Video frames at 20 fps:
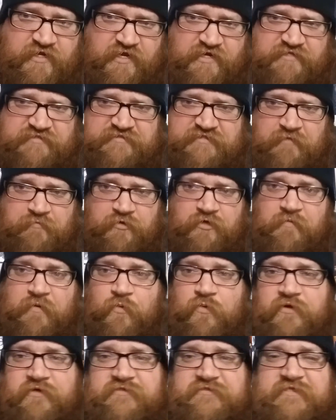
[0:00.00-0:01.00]
of stumbled on my
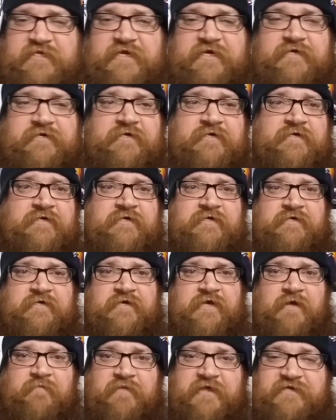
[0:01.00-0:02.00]
words there.
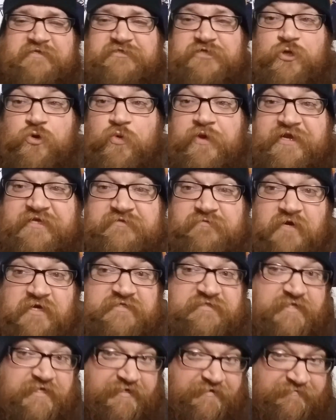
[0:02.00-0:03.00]
I'm like 2 weeks rusty.